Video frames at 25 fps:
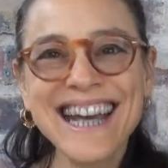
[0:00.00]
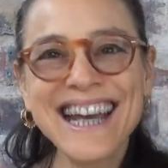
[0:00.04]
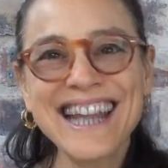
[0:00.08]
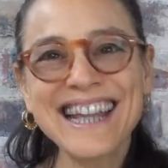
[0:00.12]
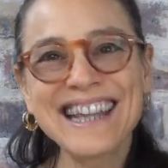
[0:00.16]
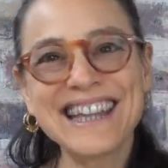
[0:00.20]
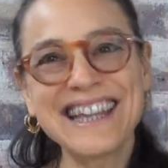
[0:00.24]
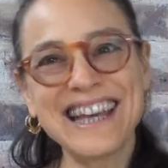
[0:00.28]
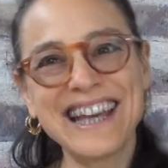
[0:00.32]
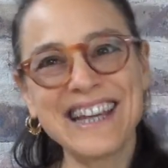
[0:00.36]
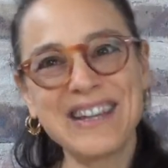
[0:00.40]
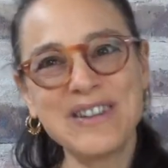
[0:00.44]

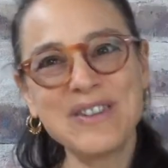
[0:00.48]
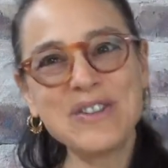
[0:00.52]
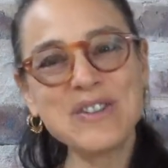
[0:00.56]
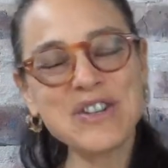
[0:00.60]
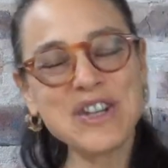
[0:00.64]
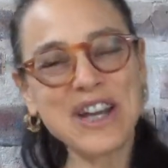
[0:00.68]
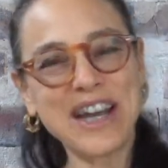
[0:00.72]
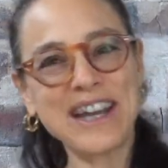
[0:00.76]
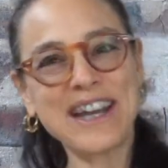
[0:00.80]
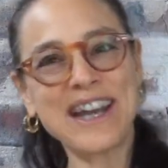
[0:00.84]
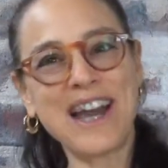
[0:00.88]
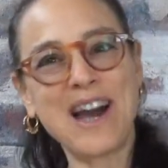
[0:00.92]
that you
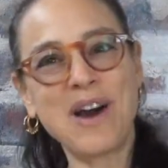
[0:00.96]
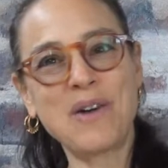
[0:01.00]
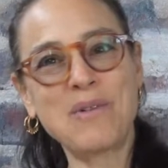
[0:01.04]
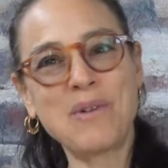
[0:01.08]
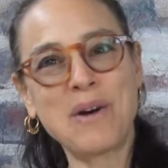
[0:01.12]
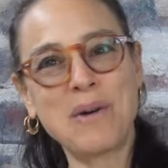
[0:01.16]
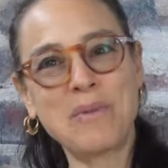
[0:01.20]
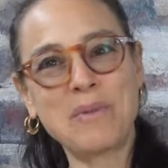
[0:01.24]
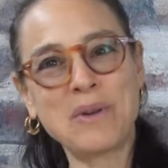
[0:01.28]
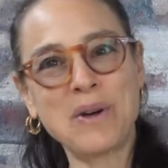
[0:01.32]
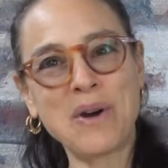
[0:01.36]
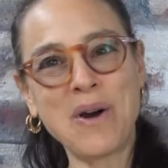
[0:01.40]
check out
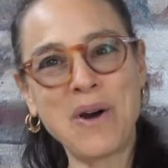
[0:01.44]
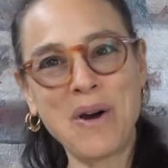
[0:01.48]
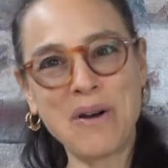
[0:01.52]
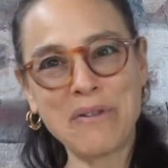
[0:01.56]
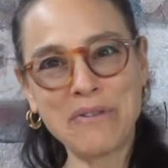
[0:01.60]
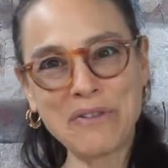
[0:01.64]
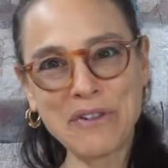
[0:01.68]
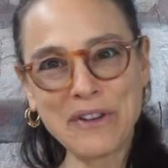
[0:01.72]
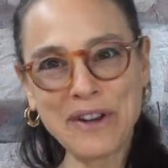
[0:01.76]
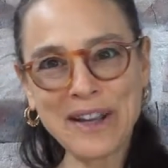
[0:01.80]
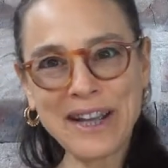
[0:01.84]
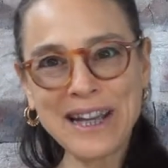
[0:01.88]
what we're
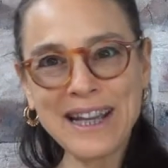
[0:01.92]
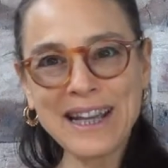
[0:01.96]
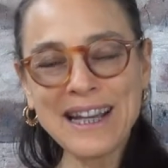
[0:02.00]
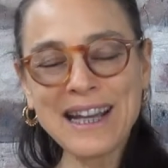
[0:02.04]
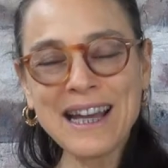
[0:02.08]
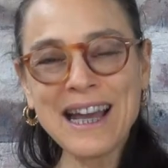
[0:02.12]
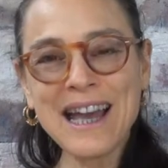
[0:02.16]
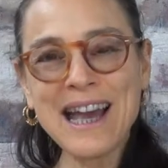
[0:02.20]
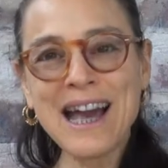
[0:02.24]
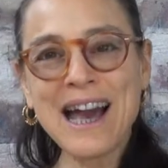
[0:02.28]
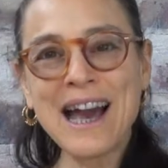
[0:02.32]
offering